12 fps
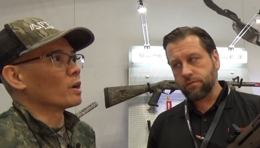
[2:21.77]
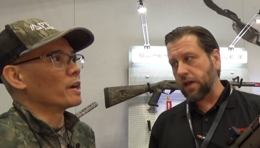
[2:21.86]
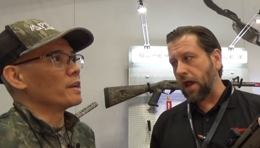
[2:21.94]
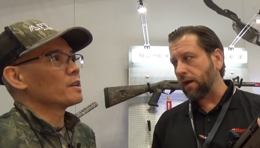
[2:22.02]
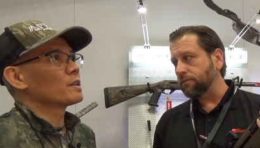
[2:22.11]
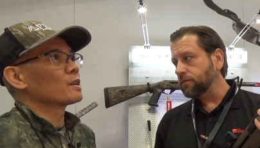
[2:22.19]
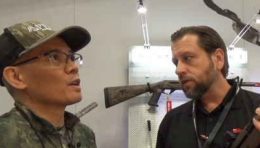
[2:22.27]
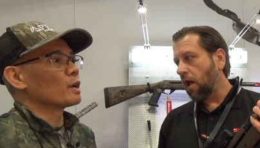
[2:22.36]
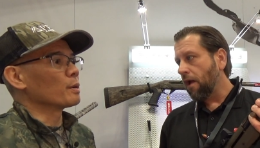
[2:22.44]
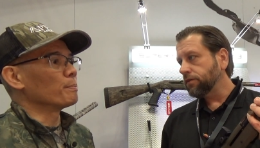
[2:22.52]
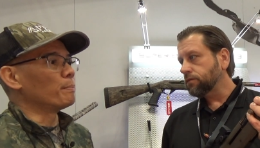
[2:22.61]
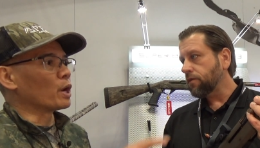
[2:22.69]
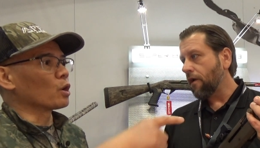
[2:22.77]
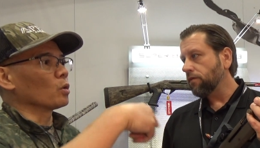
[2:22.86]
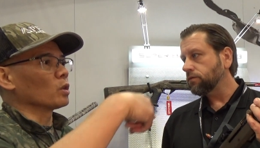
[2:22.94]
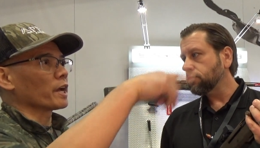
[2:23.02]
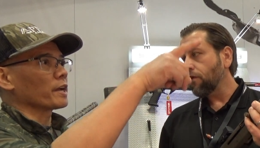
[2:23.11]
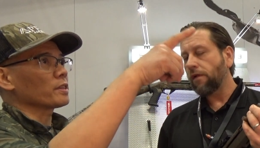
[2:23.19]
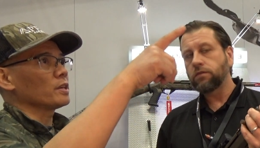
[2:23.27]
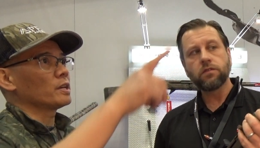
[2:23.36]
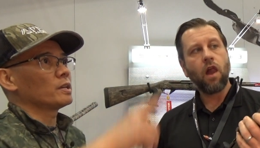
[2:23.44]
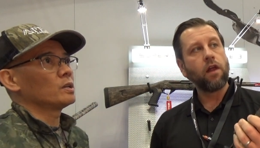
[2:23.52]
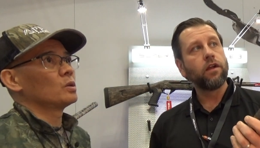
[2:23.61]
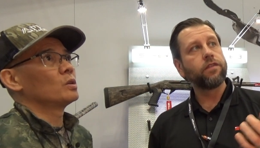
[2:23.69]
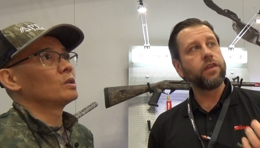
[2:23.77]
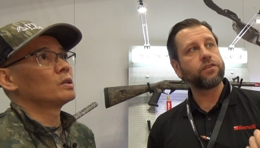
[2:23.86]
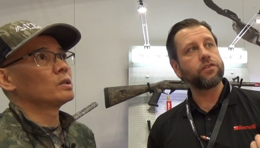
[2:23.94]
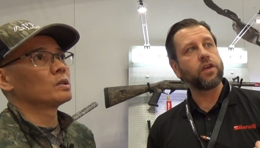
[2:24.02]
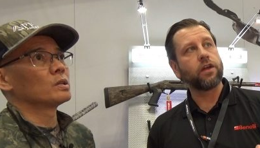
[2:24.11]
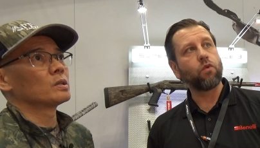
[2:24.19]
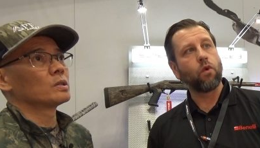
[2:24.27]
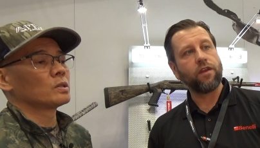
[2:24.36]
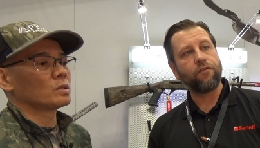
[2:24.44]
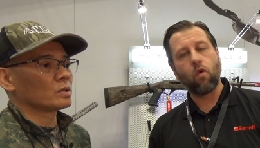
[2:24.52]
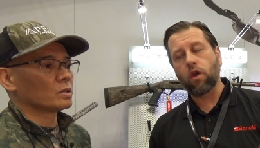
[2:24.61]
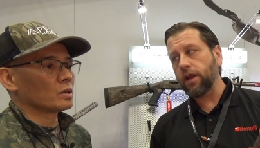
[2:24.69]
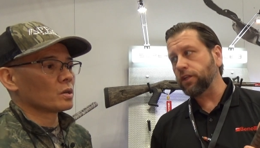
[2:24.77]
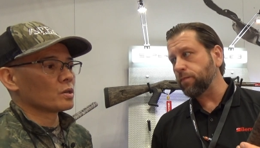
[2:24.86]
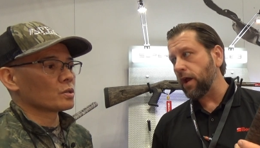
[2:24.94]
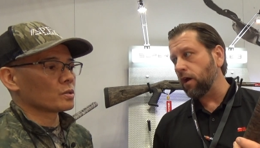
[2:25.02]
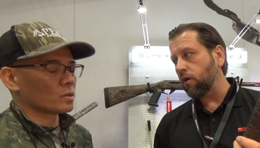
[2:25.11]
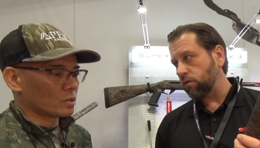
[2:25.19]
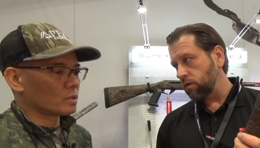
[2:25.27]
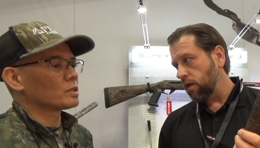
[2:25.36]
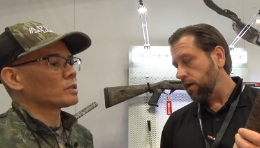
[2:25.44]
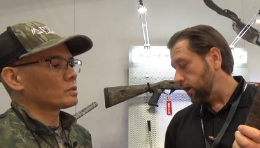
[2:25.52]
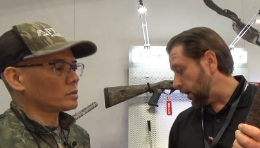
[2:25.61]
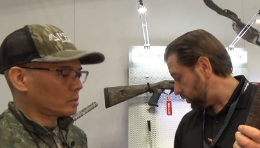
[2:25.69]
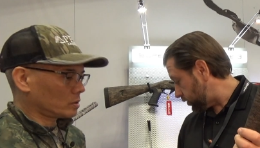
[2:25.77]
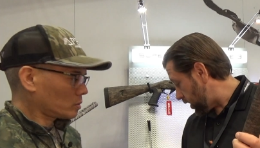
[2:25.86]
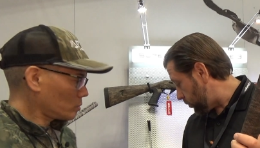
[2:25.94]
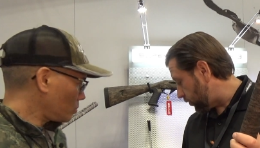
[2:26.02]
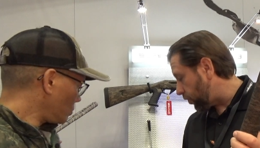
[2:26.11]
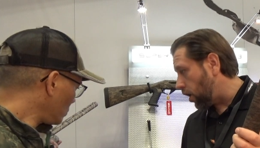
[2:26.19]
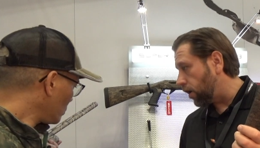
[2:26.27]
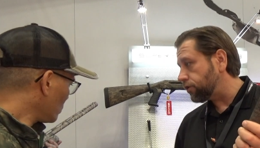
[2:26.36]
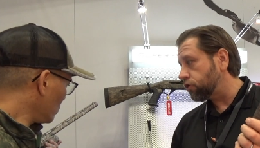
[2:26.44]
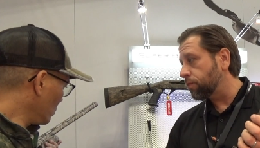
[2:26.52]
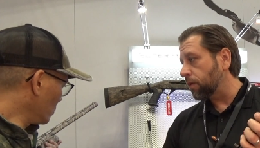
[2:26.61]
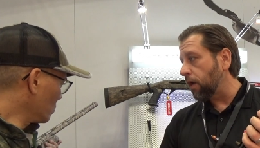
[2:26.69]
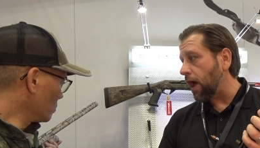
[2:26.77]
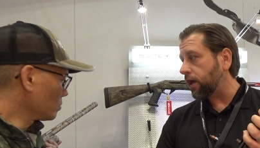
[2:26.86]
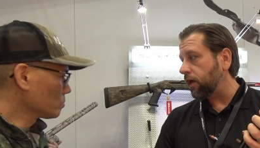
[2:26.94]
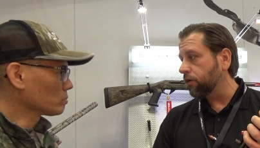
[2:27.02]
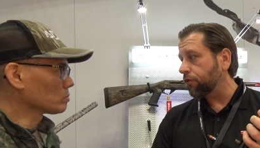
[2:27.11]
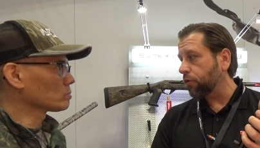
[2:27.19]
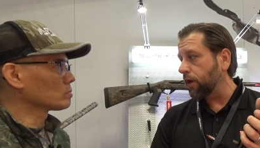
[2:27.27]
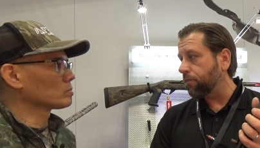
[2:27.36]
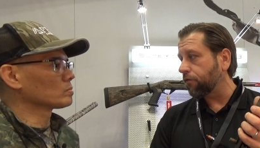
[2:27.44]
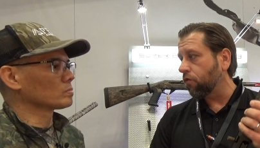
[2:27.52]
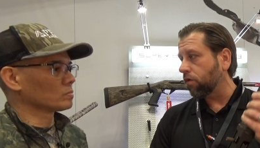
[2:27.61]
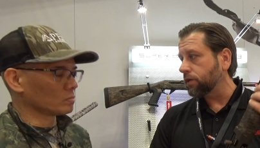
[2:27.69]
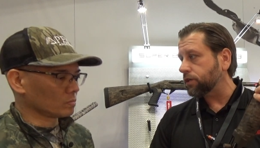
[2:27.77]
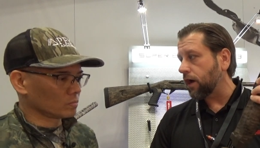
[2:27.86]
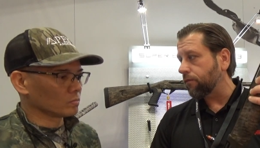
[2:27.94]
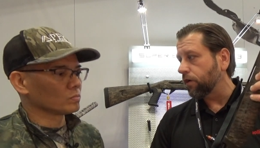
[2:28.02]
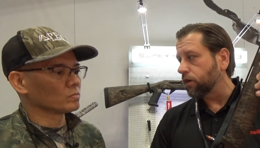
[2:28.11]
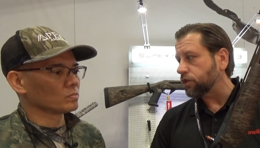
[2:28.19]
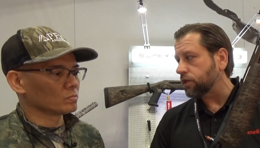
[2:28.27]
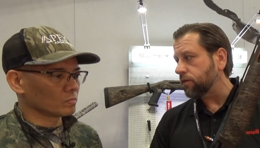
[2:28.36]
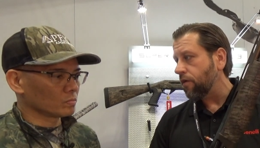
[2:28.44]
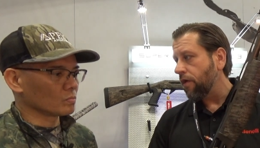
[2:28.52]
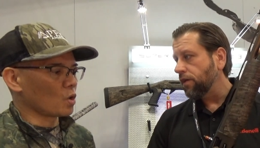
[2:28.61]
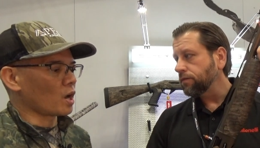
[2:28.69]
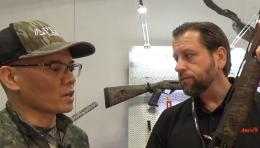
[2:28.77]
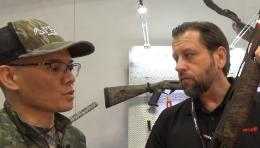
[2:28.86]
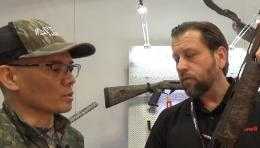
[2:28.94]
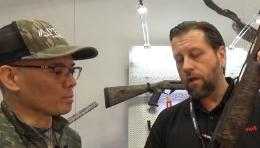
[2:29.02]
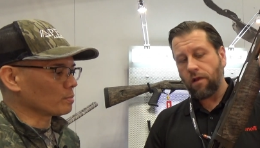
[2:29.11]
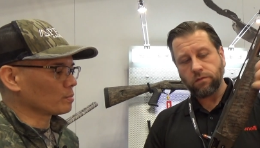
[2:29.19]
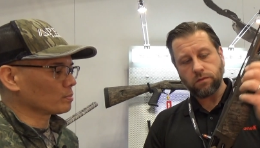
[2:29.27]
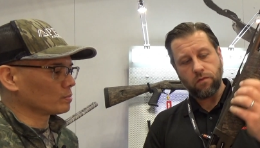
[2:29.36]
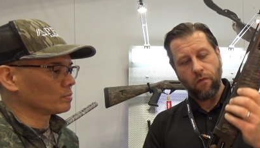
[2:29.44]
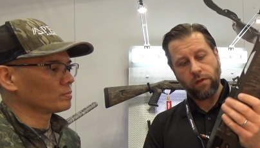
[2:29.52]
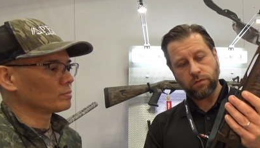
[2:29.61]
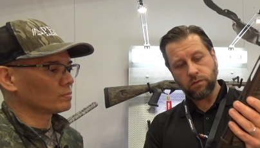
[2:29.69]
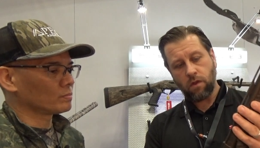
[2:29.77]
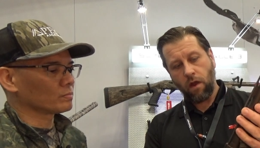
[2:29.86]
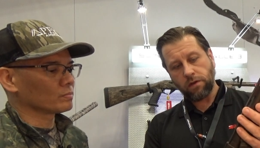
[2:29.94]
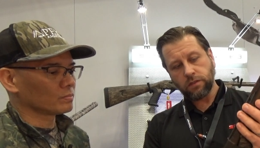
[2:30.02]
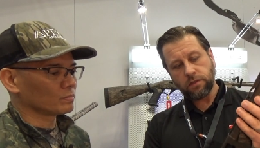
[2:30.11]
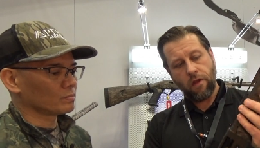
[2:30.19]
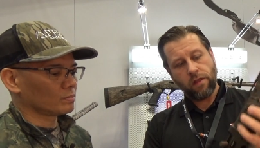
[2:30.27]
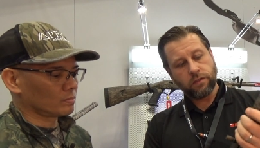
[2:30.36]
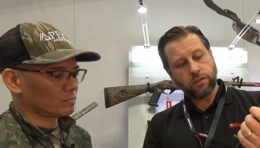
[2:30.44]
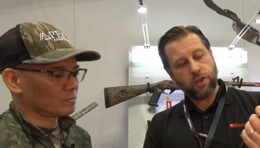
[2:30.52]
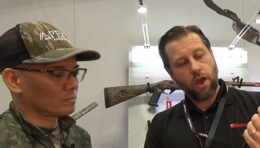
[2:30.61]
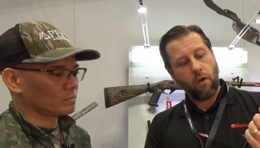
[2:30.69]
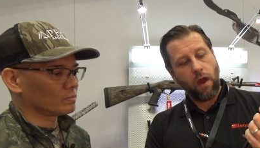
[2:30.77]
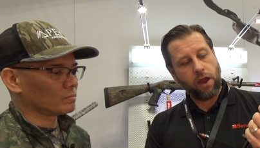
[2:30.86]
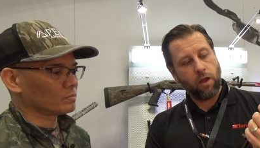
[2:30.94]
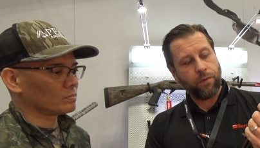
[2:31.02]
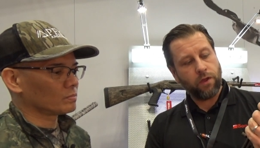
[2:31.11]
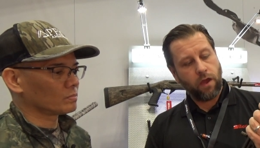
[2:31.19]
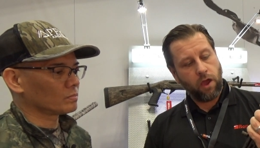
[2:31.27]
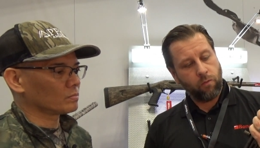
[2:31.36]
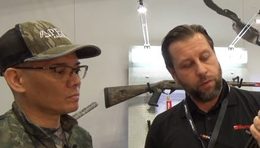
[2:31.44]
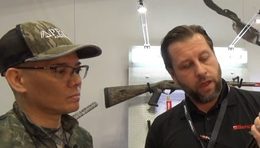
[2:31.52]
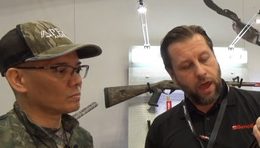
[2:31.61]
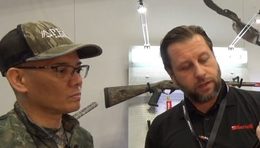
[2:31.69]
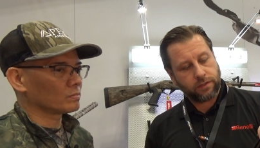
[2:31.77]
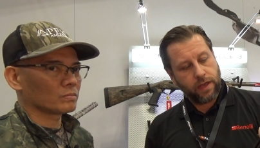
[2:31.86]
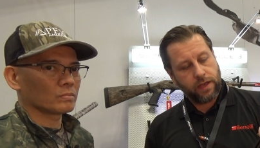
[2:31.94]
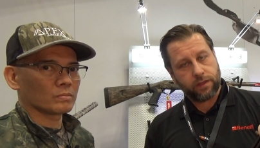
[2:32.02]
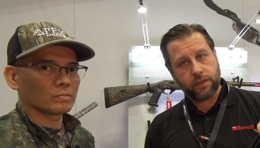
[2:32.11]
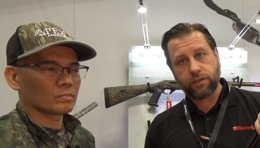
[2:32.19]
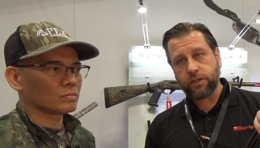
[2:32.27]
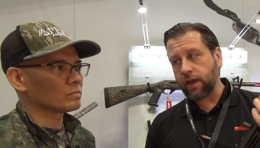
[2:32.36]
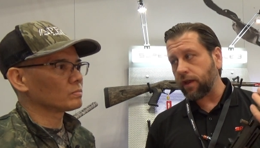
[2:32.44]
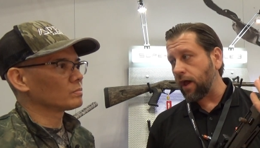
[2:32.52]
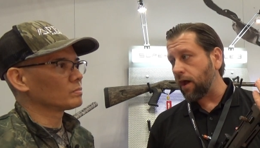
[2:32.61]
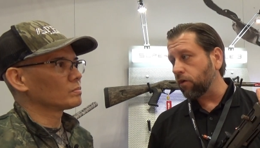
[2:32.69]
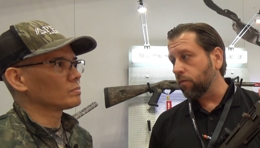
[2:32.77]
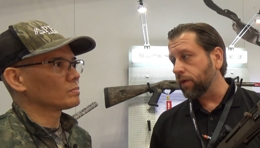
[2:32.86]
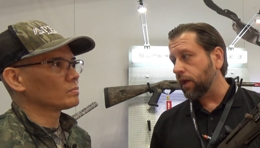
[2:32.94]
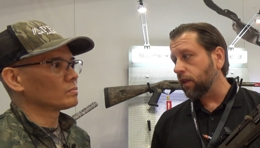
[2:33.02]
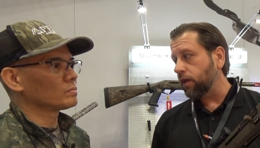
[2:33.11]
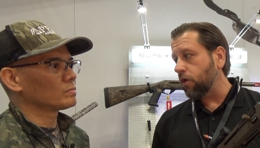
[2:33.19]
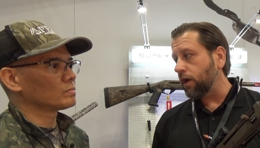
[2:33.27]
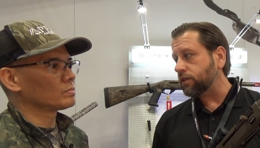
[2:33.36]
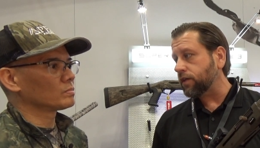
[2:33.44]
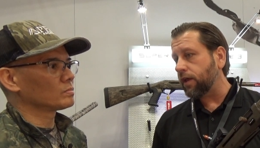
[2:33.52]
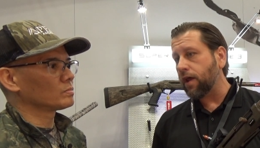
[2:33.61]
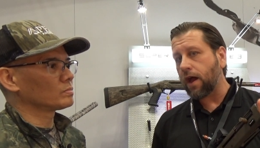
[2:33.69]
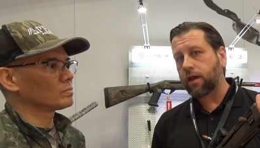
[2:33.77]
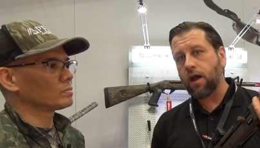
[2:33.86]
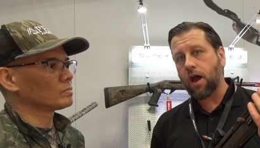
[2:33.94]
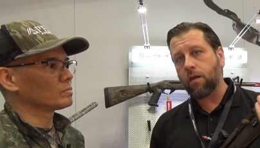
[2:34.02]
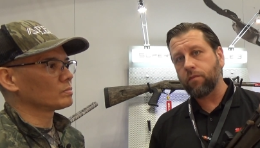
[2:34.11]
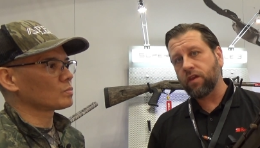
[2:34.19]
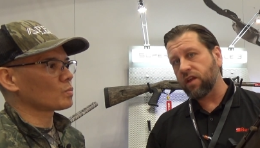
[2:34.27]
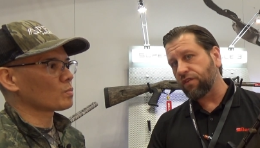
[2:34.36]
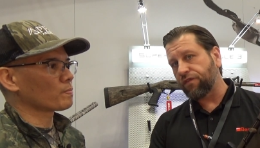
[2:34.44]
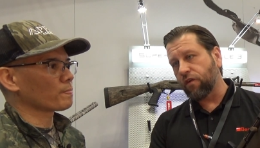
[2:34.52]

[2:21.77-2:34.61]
Speaker 1: Right. Yeah. Barrel length. This is a 24 inch barrel. Uh, same with our Super Black Eagle 3 Performance Shop version. Awesome. So I hope you I hope you guys like this. Check it out on BenelliUSA.com. You can get the